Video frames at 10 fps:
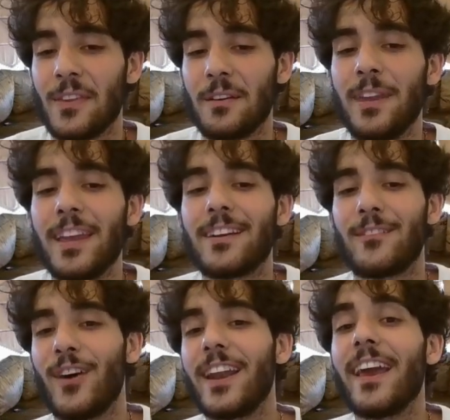
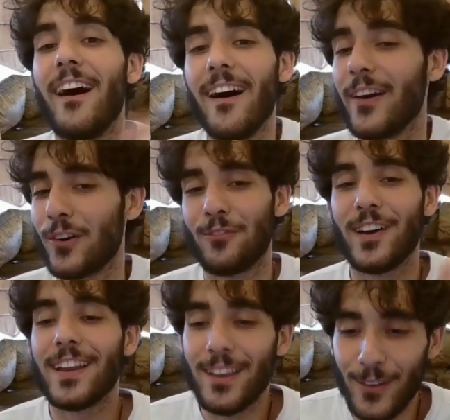being very high or
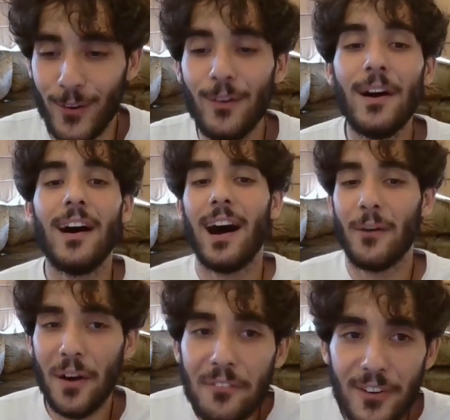very low.
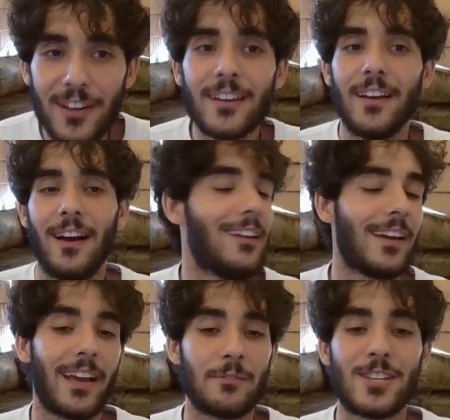However,
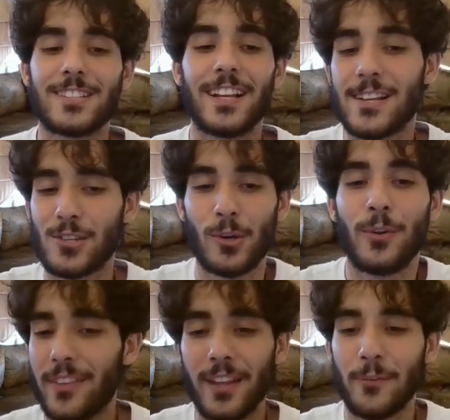like I'm just gonna show
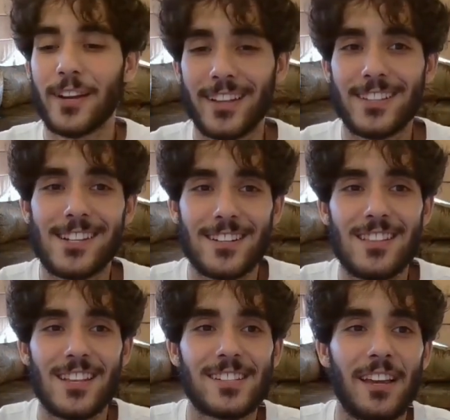you and then we're gonna discuss
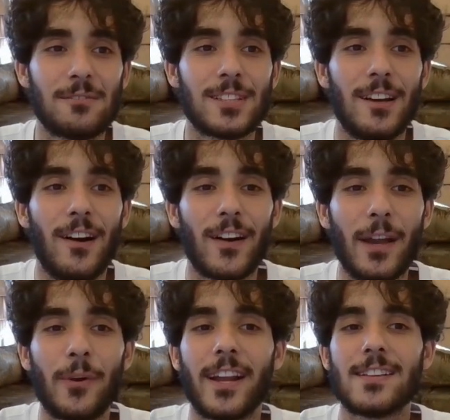these games. Okay,
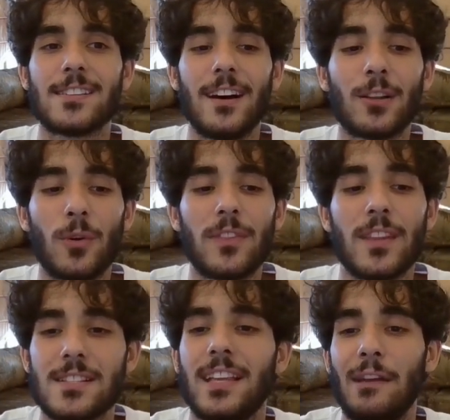we're gonna start with
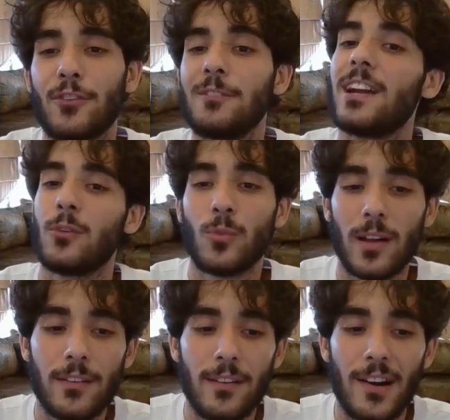this game from round
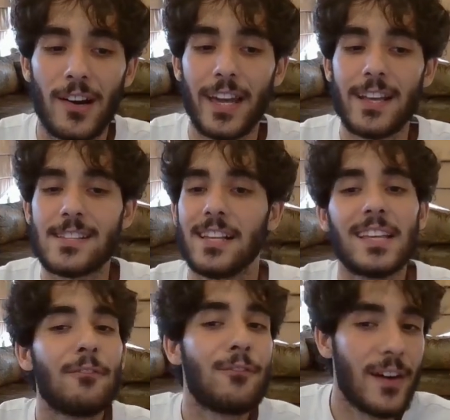1. Okay, it's
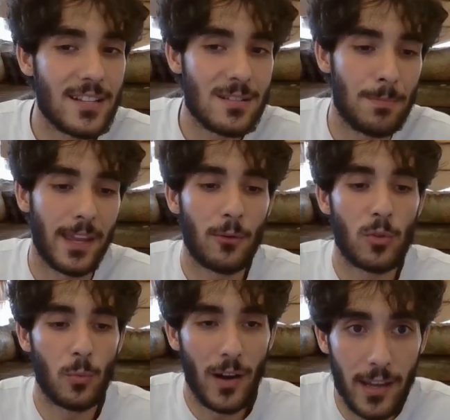Hussein Faris playing
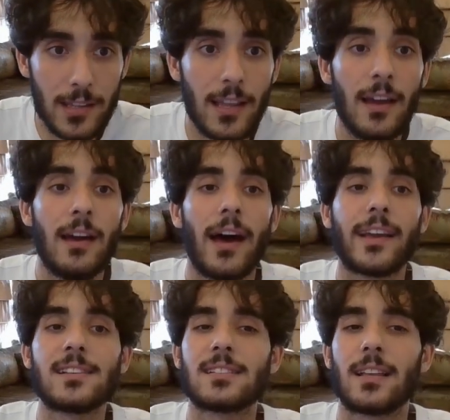with white
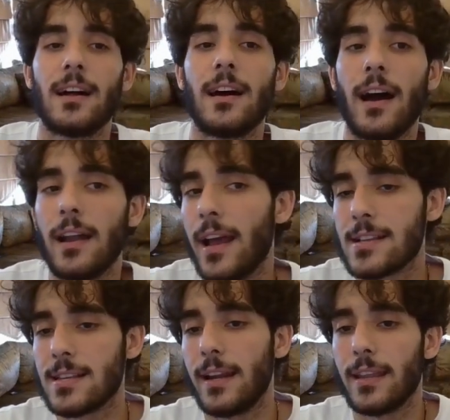against Ali
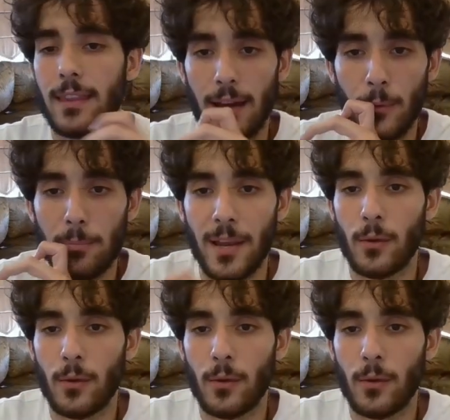Hassan Aitawi playing